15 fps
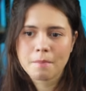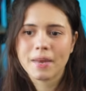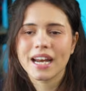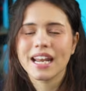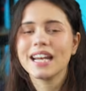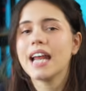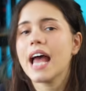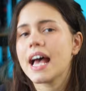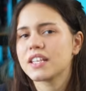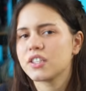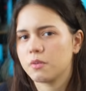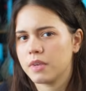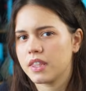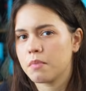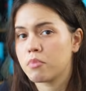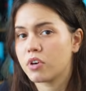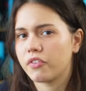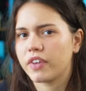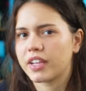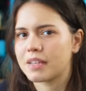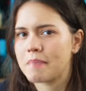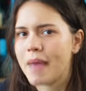But it has to be the
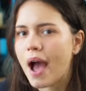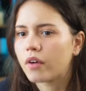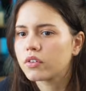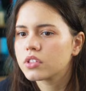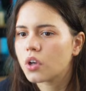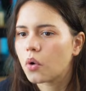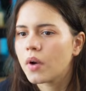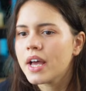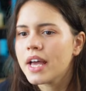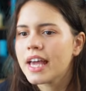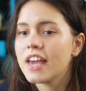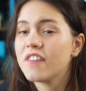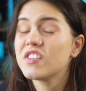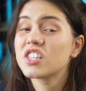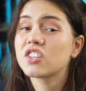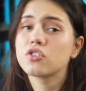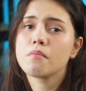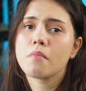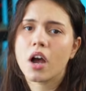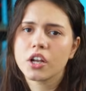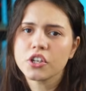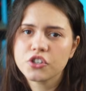perfect amount. So if it's too
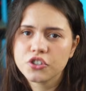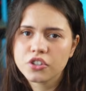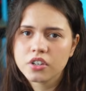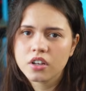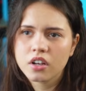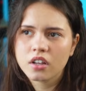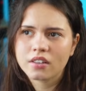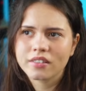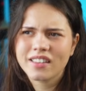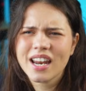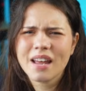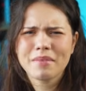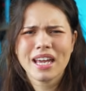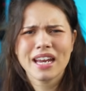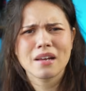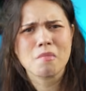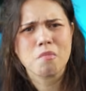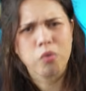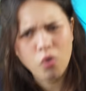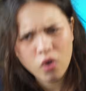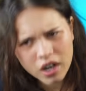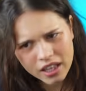much, then I'm getting
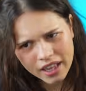bored.